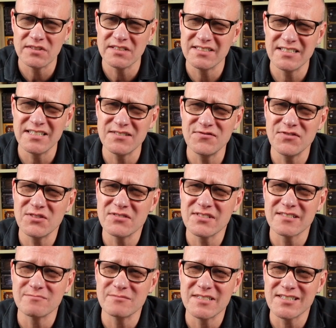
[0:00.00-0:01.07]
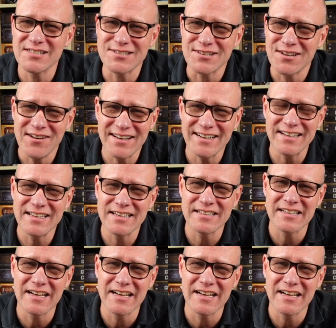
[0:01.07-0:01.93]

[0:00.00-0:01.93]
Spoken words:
it just feels slightly